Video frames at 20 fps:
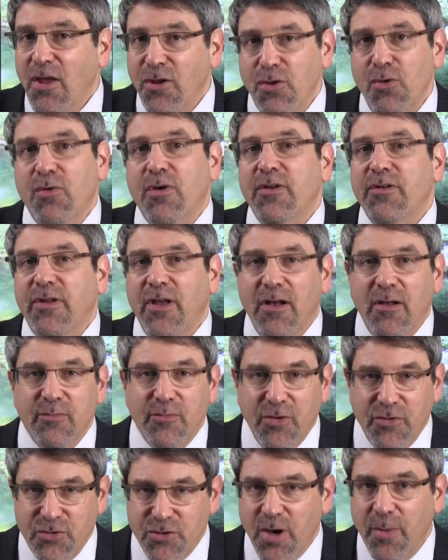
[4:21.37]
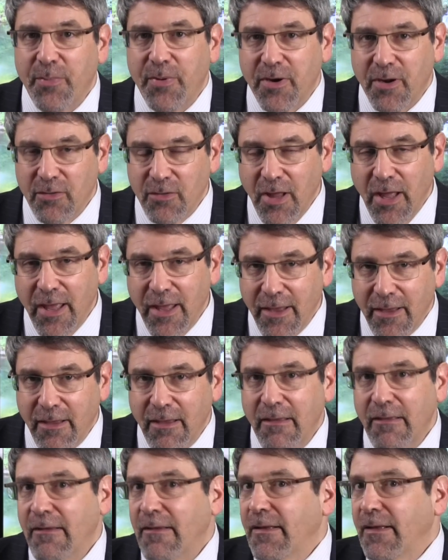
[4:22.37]
you can tell them to jump in a
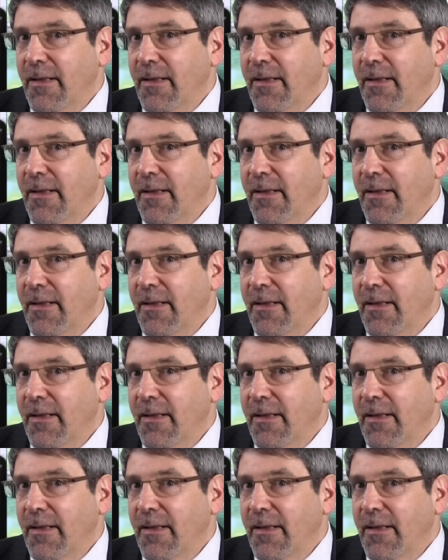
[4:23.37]
lake.